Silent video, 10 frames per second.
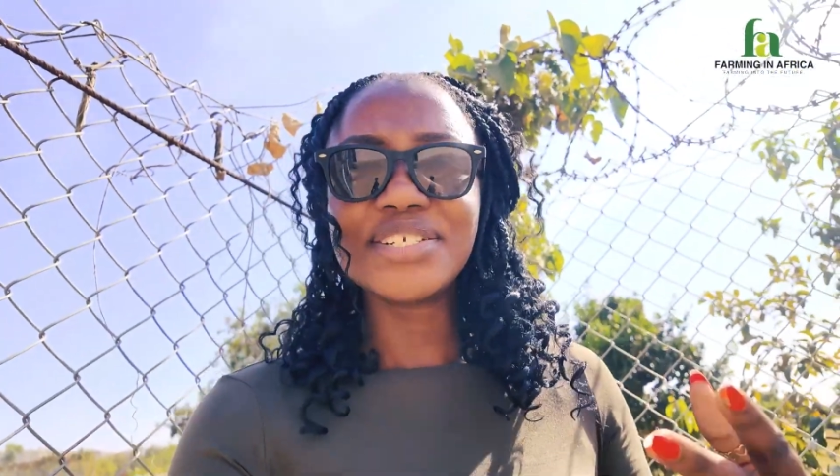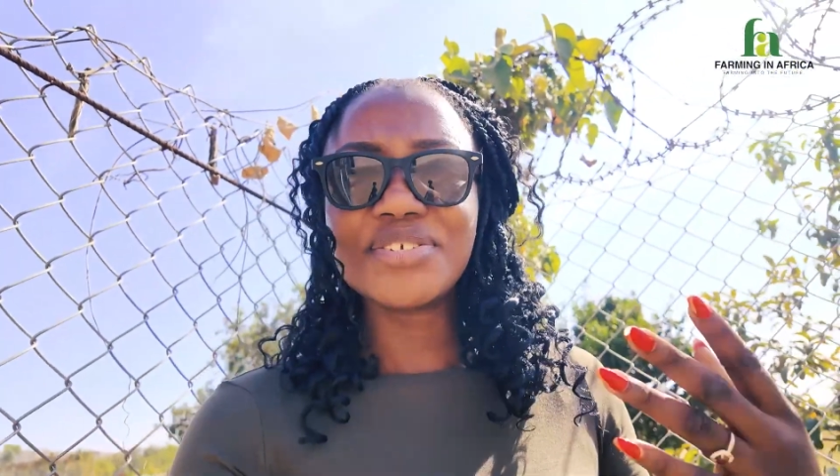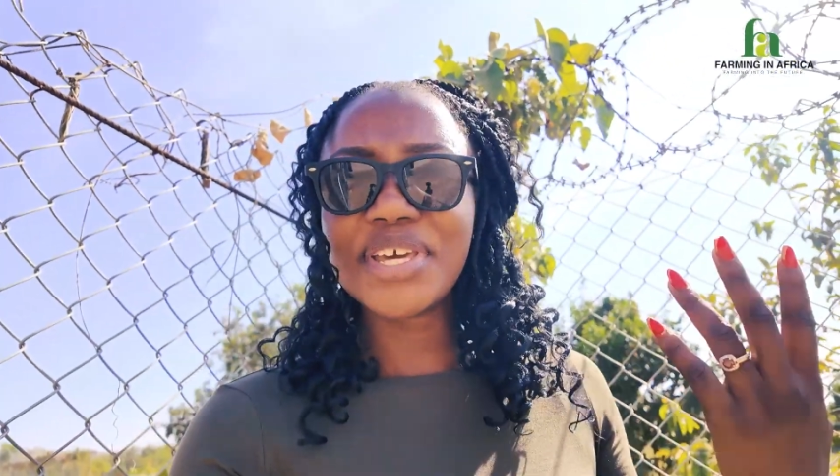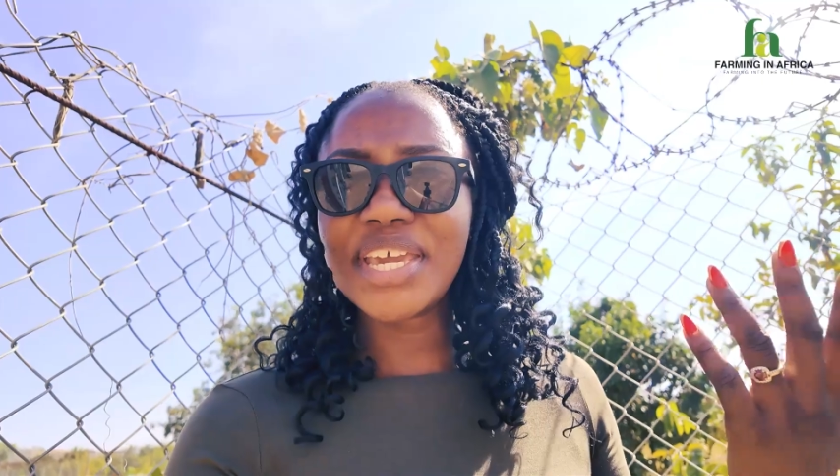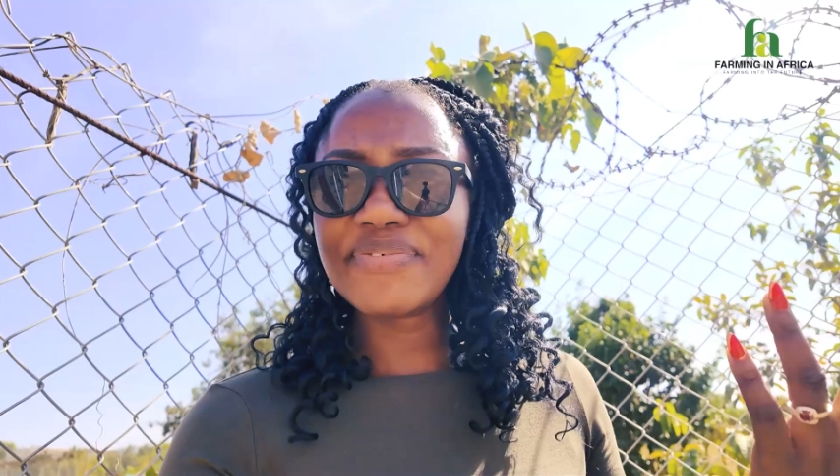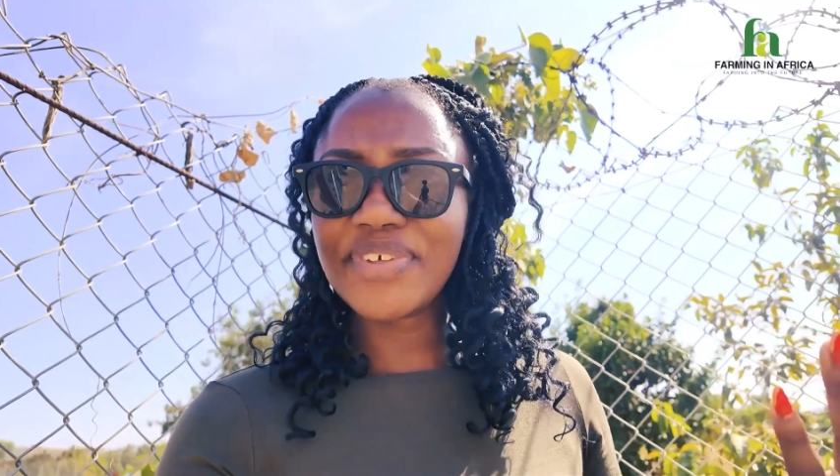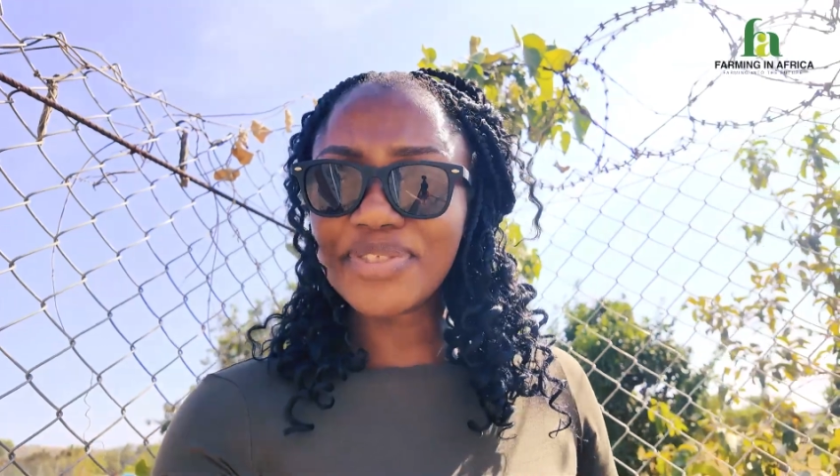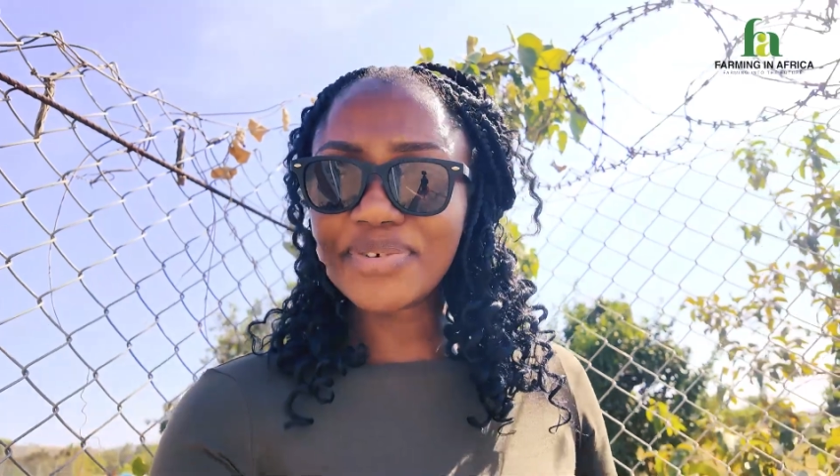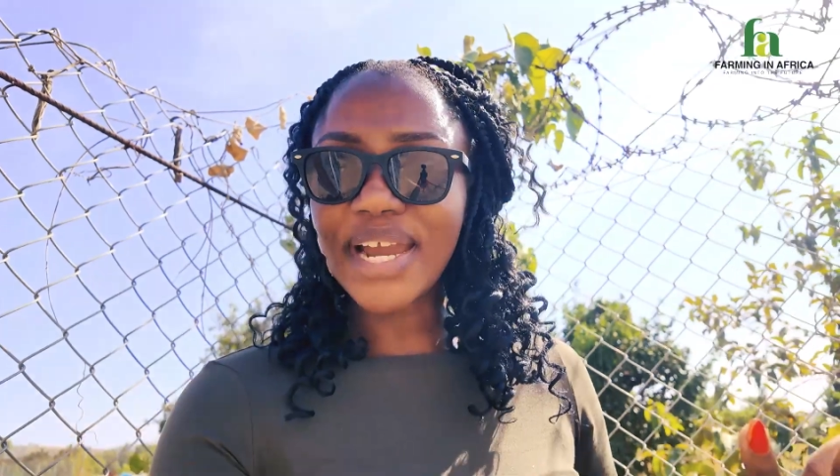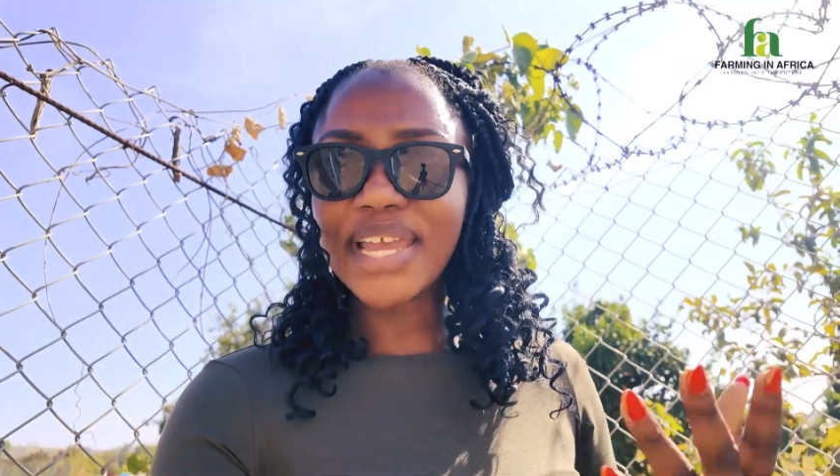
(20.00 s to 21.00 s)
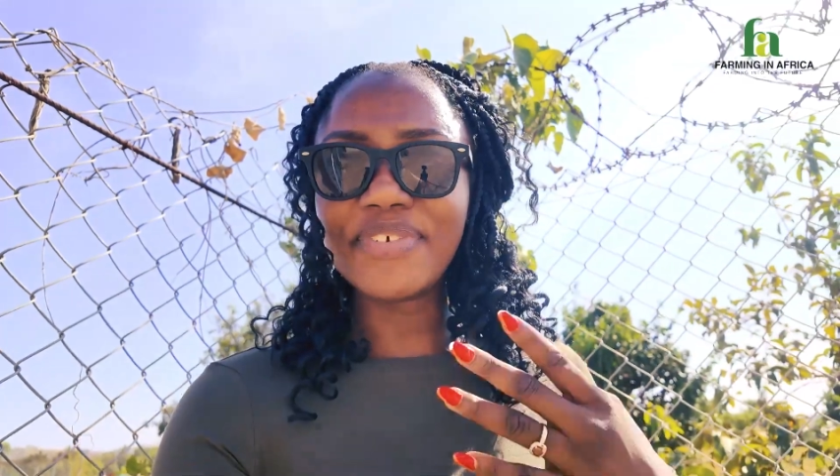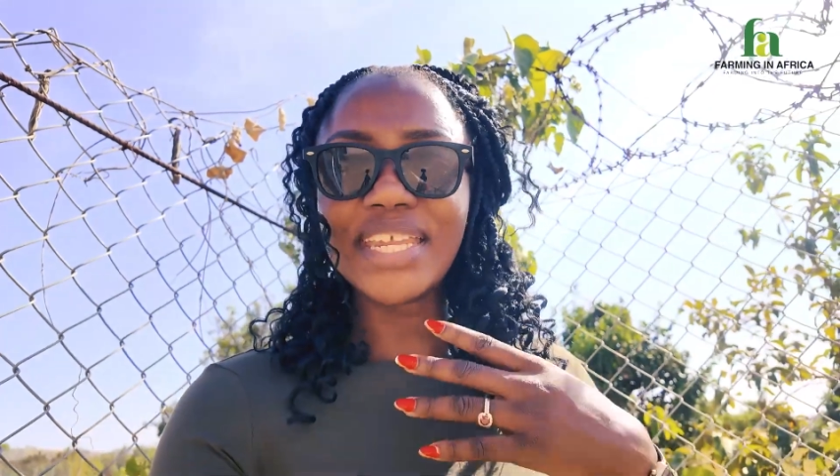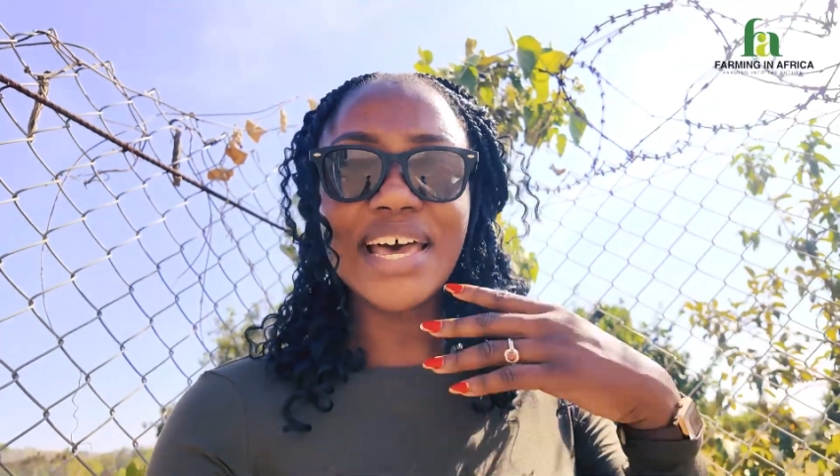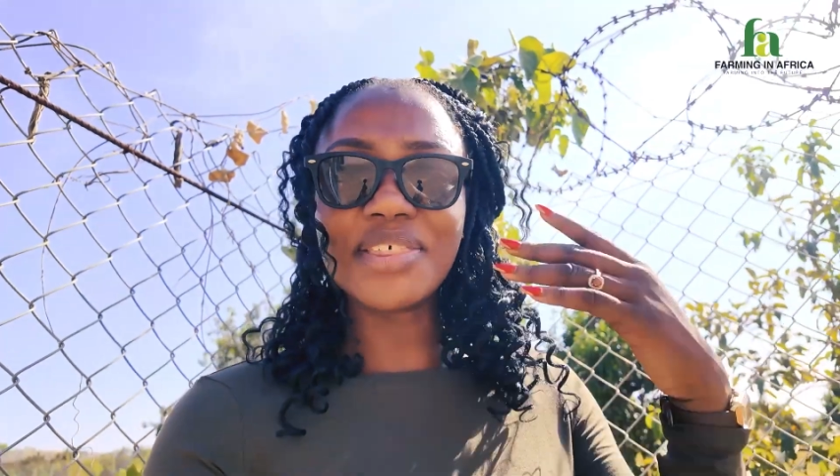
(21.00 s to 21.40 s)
Do they even thrive in